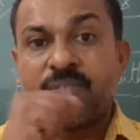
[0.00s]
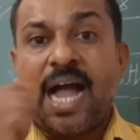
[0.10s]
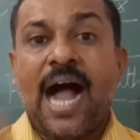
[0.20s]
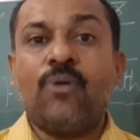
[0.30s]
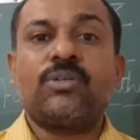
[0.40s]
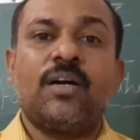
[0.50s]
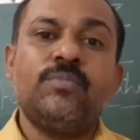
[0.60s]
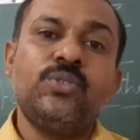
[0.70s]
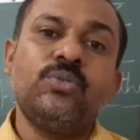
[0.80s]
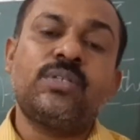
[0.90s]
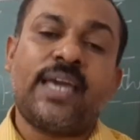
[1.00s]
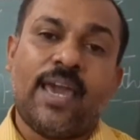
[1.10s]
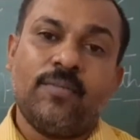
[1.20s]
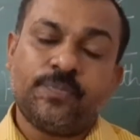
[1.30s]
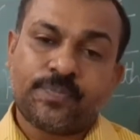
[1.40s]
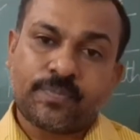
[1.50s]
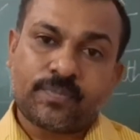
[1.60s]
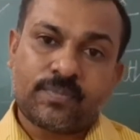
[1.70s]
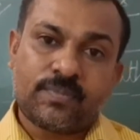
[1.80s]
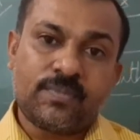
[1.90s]
"How come you came
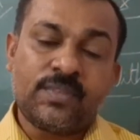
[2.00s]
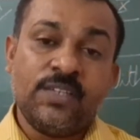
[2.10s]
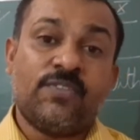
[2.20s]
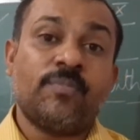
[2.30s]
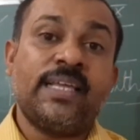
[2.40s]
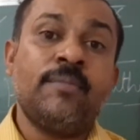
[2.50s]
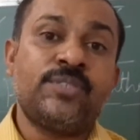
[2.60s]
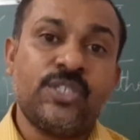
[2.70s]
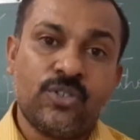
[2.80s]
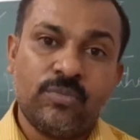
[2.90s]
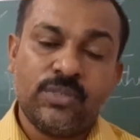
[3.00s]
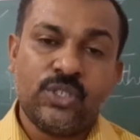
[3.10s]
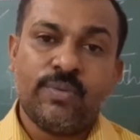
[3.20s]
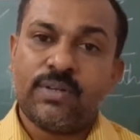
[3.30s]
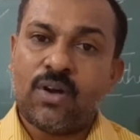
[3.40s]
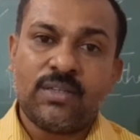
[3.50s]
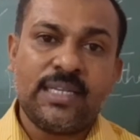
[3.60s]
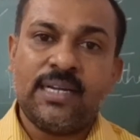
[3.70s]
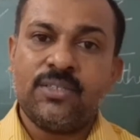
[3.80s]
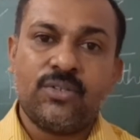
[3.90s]
from the empty room? You were not
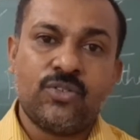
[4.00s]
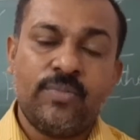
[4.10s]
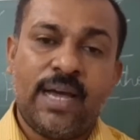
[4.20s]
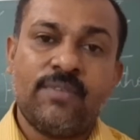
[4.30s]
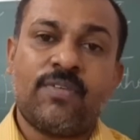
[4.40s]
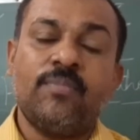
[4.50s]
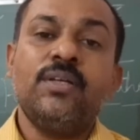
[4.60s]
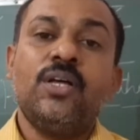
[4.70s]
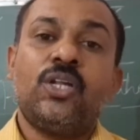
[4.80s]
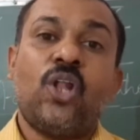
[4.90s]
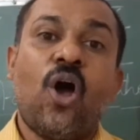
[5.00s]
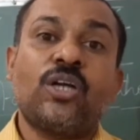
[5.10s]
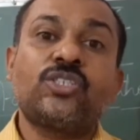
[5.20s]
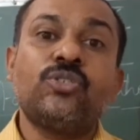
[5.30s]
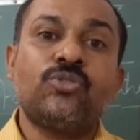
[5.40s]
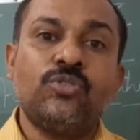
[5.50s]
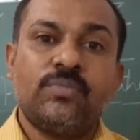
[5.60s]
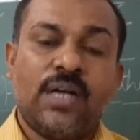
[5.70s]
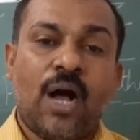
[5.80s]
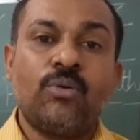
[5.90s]
there in the room, and from locked
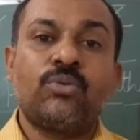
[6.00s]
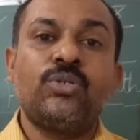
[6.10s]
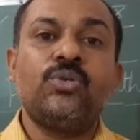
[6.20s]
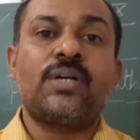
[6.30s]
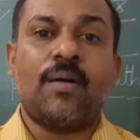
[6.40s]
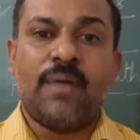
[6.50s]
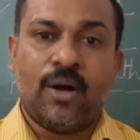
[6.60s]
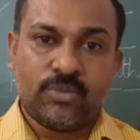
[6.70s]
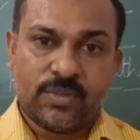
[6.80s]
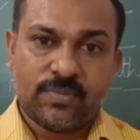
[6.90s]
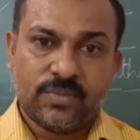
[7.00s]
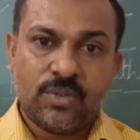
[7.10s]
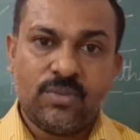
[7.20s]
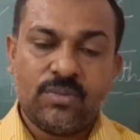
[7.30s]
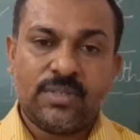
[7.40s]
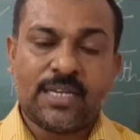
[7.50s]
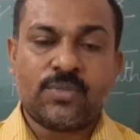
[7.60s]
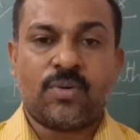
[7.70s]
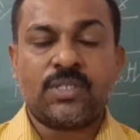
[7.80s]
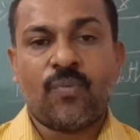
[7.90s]
room, how could you come out?" No,
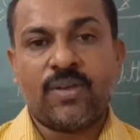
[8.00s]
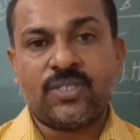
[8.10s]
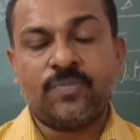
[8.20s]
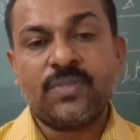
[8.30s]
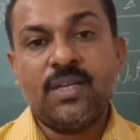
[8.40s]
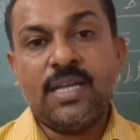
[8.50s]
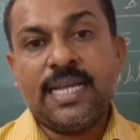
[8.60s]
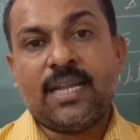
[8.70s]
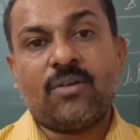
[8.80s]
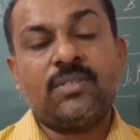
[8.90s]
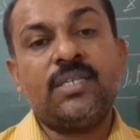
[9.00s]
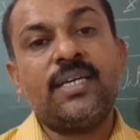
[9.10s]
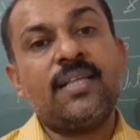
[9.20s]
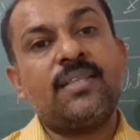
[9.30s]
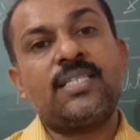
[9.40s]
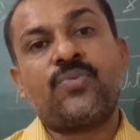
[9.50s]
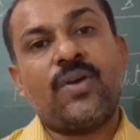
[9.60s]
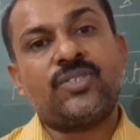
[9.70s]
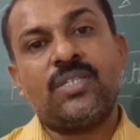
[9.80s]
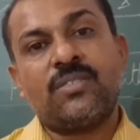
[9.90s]
that was the question. Now, hearing these
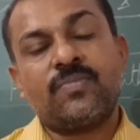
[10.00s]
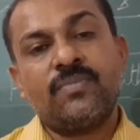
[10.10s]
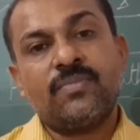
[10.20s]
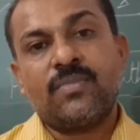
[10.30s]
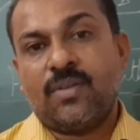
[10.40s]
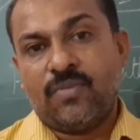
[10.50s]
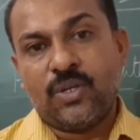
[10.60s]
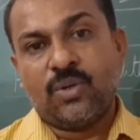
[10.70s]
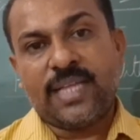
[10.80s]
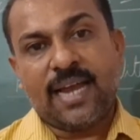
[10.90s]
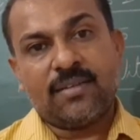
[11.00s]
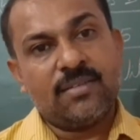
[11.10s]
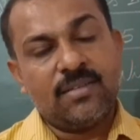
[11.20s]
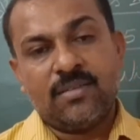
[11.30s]
questions, we know that